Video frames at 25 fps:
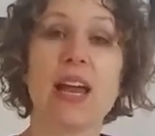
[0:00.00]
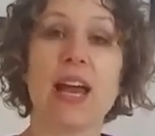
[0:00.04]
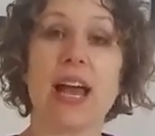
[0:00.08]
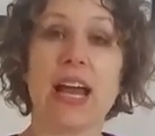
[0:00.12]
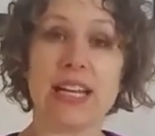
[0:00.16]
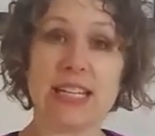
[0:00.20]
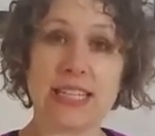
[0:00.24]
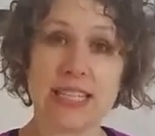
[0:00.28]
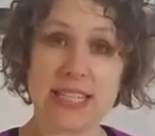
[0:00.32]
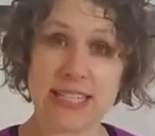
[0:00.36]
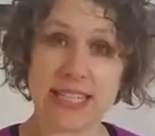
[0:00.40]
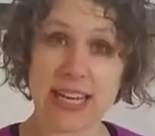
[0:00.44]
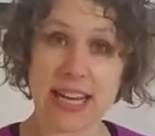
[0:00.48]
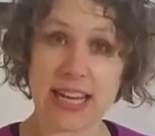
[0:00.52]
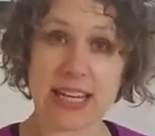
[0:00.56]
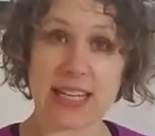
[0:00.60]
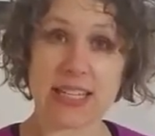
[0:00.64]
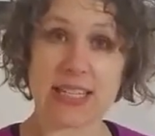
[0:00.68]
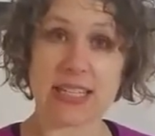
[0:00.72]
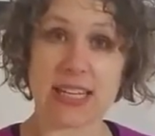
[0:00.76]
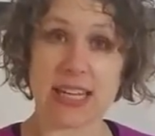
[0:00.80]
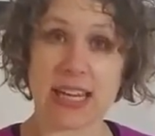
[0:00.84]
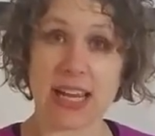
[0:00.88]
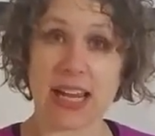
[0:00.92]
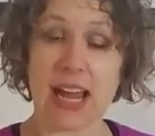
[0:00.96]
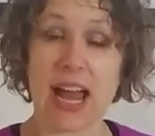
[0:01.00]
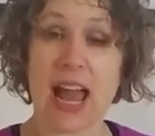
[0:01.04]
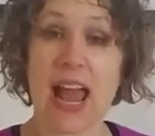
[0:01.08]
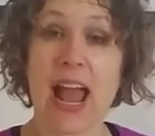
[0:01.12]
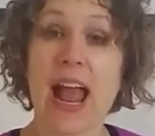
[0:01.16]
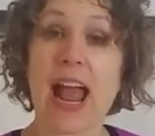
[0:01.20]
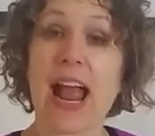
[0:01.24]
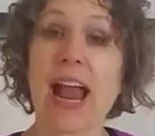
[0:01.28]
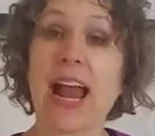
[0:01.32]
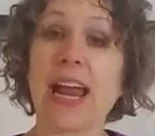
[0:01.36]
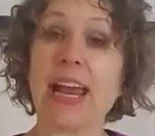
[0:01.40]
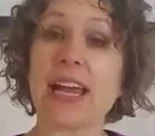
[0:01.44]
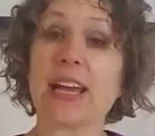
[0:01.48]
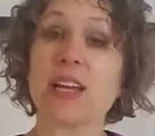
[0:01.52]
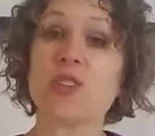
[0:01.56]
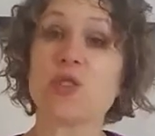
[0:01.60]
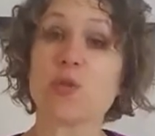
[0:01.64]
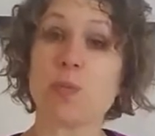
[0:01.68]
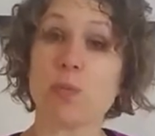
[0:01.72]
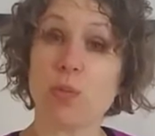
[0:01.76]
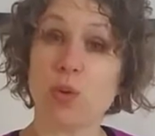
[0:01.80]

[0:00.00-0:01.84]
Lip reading: and standing and